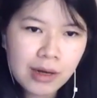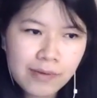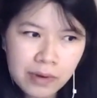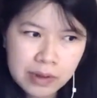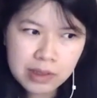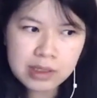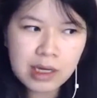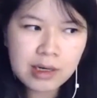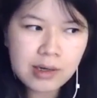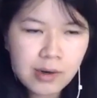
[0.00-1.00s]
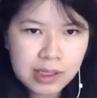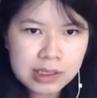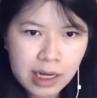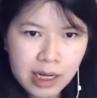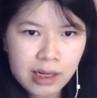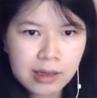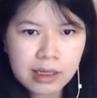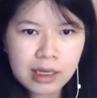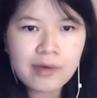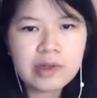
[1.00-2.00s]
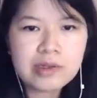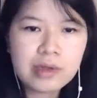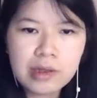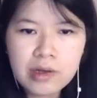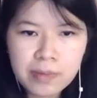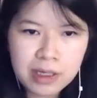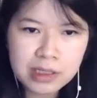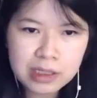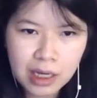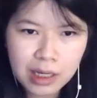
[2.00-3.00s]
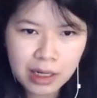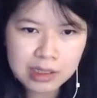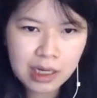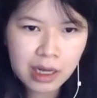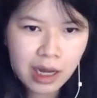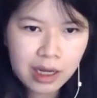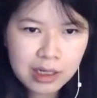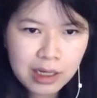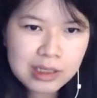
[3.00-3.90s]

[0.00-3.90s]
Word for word: For newsletter OS, I gave it to the newbies, and I say, hey,